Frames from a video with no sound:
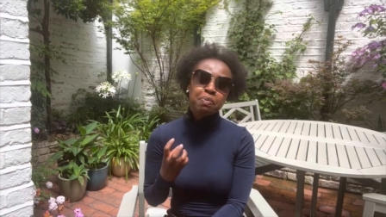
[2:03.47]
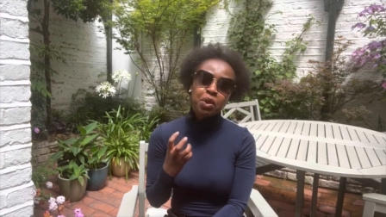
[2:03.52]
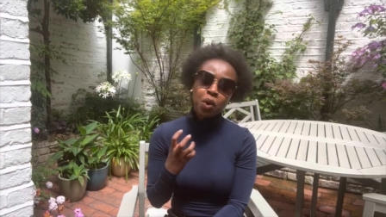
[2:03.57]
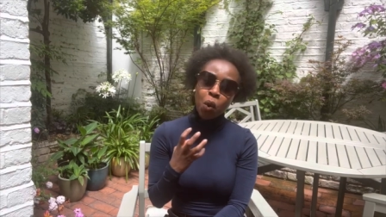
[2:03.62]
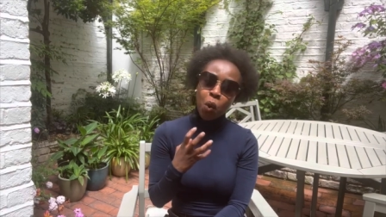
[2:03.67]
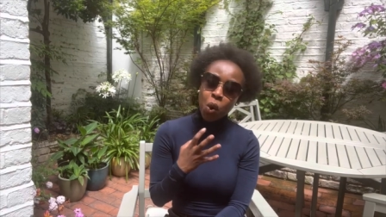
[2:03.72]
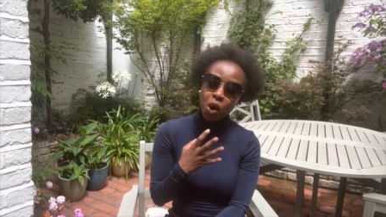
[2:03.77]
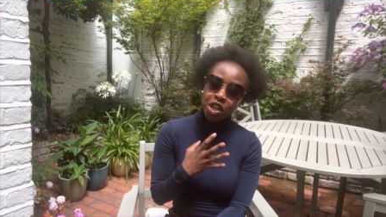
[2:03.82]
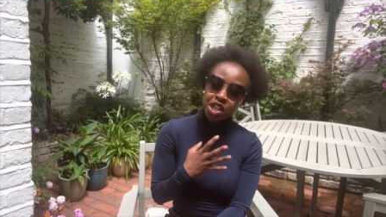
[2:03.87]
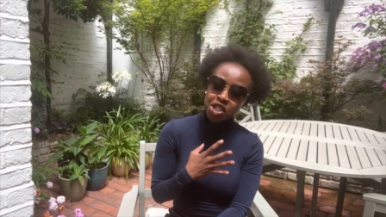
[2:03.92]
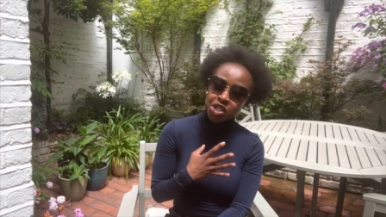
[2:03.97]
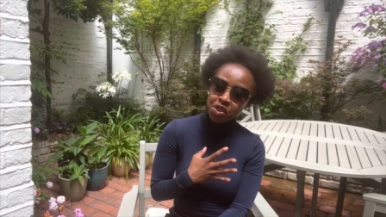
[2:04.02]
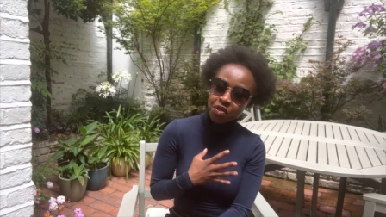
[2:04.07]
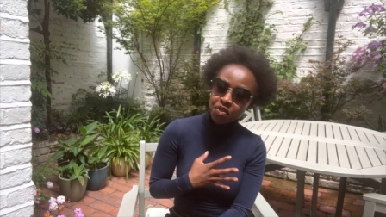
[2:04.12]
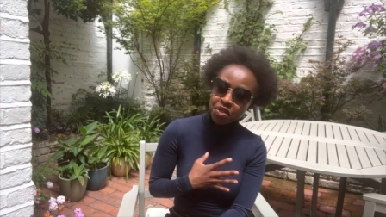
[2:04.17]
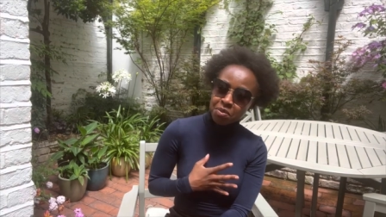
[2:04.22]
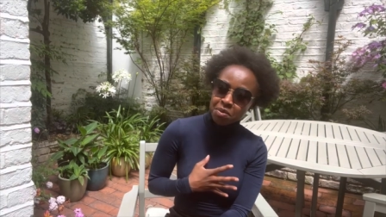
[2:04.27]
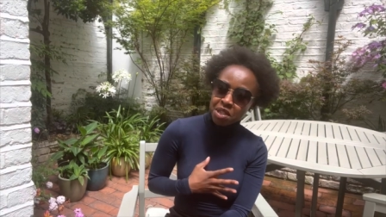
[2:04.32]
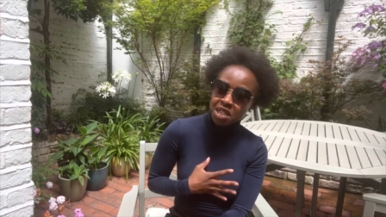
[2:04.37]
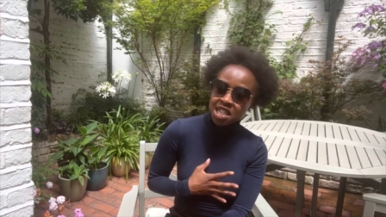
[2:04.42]
the quality of
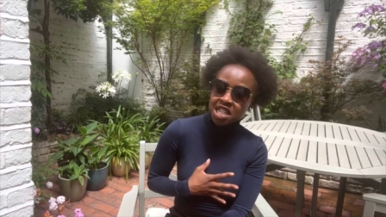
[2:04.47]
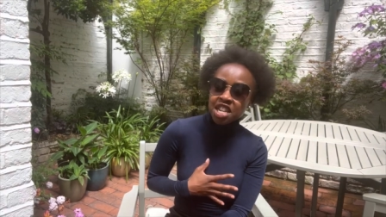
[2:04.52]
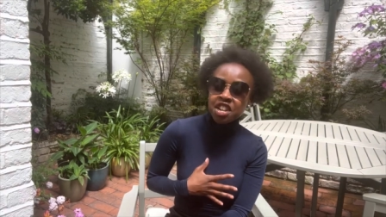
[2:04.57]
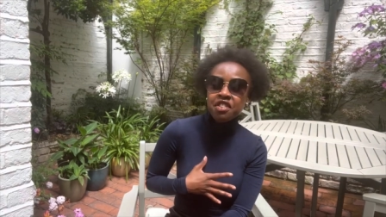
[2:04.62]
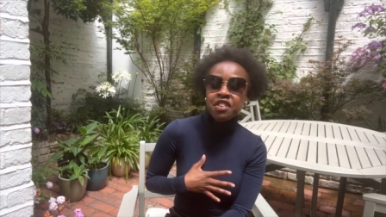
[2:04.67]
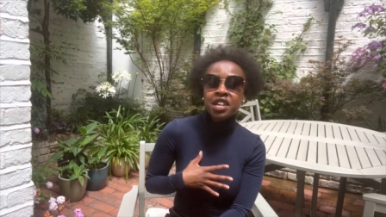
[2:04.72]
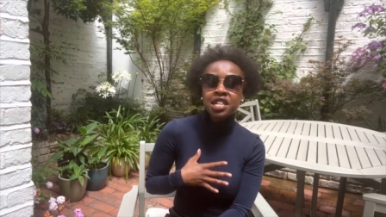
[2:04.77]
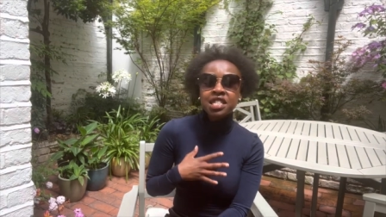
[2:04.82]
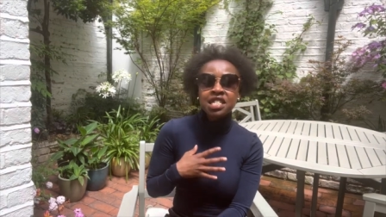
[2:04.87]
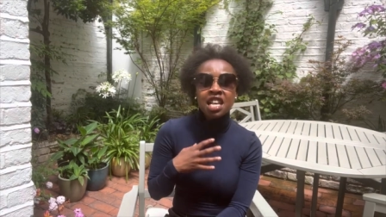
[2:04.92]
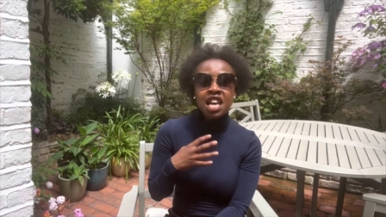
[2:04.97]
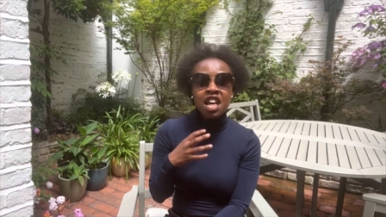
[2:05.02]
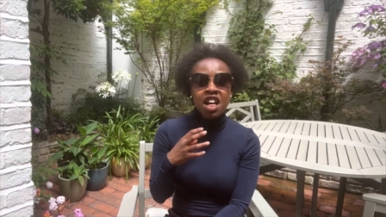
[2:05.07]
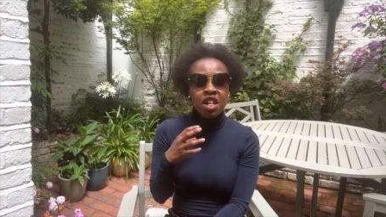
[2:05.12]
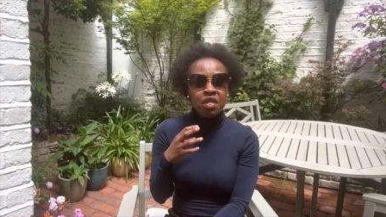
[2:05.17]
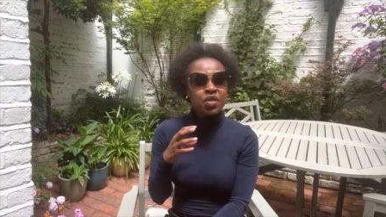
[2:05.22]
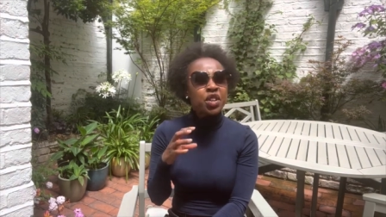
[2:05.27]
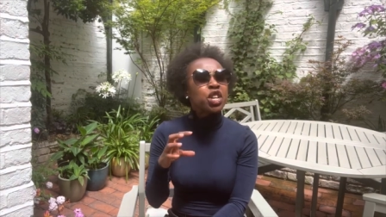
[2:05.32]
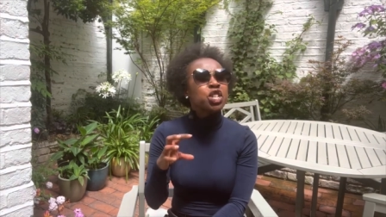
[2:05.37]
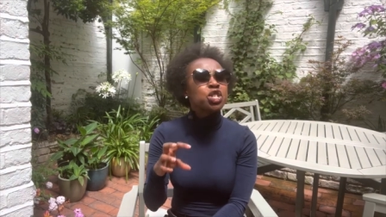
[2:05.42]
the materials,
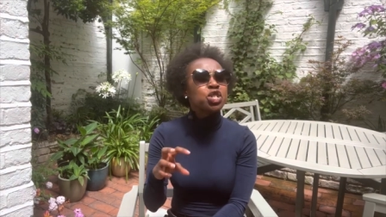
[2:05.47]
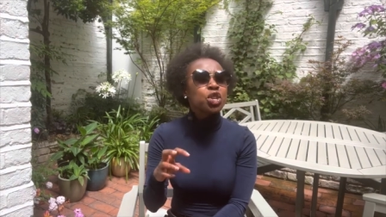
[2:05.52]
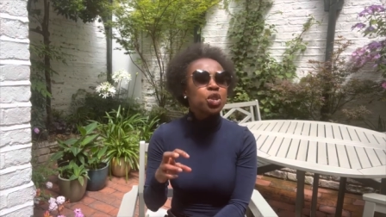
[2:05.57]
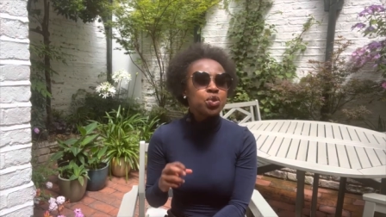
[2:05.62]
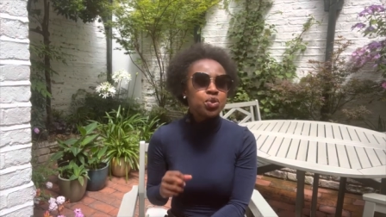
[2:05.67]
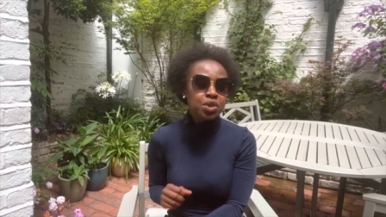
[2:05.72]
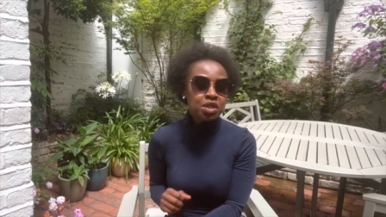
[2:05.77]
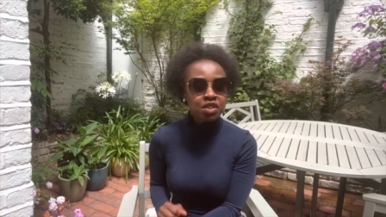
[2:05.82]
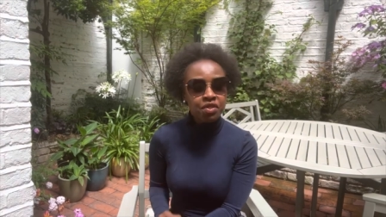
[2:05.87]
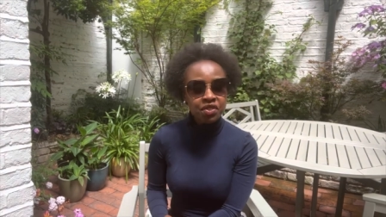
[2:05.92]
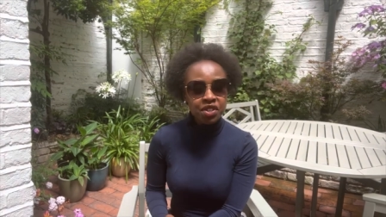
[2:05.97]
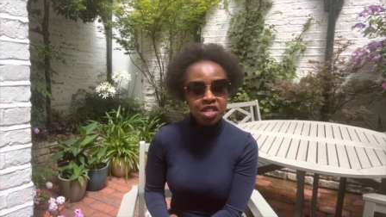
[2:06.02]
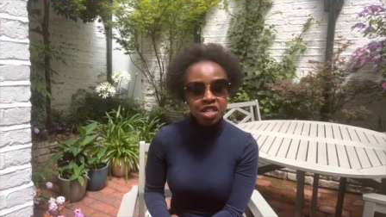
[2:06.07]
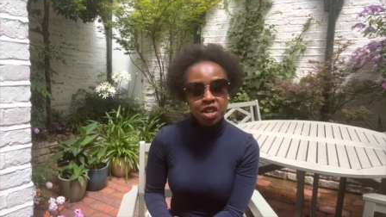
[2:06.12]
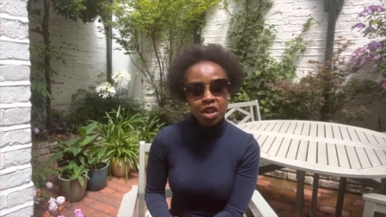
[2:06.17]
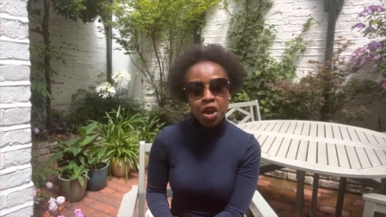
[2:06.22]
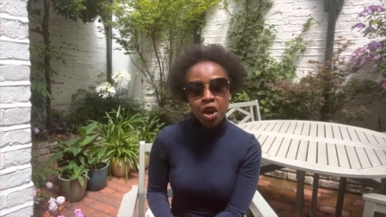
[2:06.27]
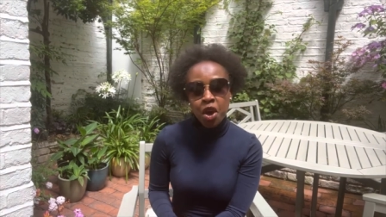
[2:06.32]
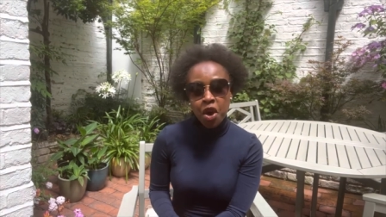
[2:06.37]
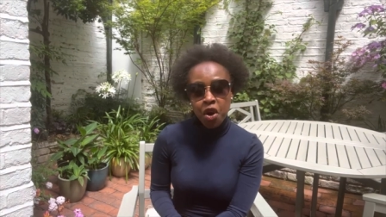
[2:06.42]
the
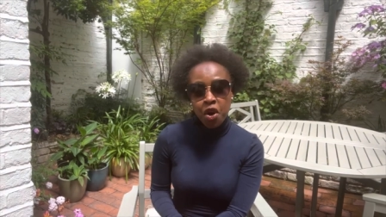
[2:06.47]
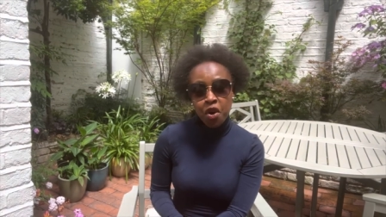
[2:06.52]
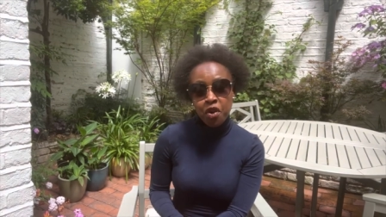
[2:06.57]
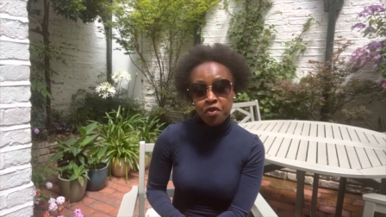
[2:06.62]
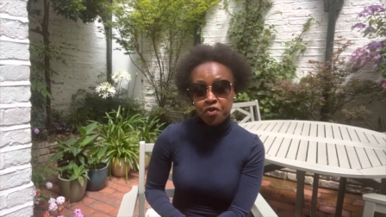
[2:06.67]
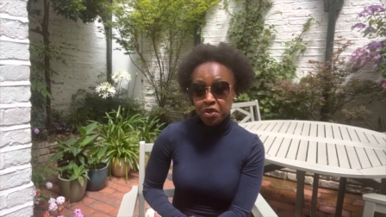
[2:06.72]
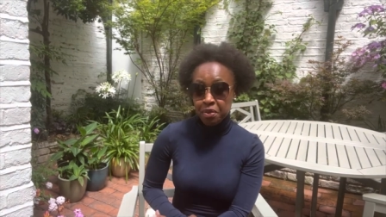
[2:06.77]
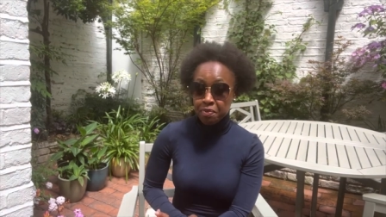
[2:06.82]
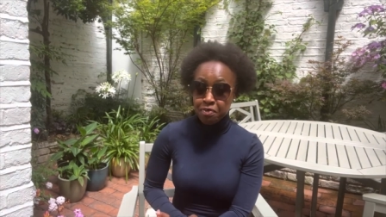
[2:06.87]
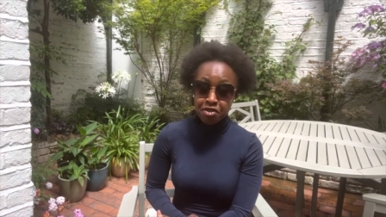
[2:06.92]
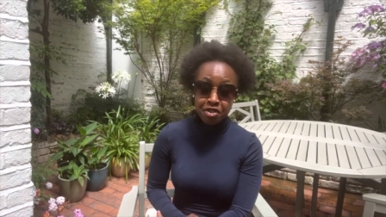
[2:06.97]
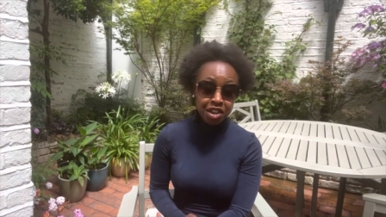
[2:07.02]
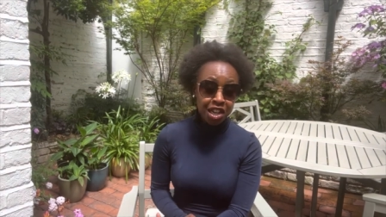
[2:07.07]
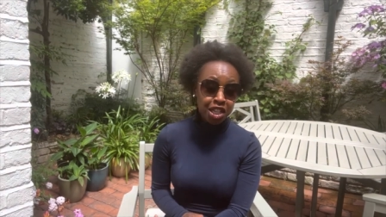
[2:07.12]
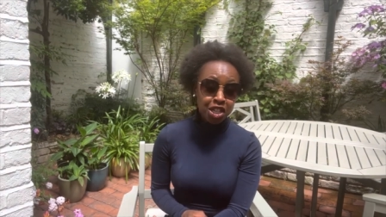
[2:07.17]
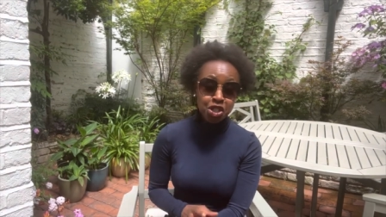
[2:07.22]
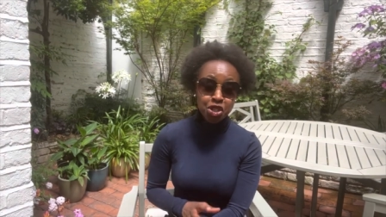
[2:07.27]
exclusivity of the product.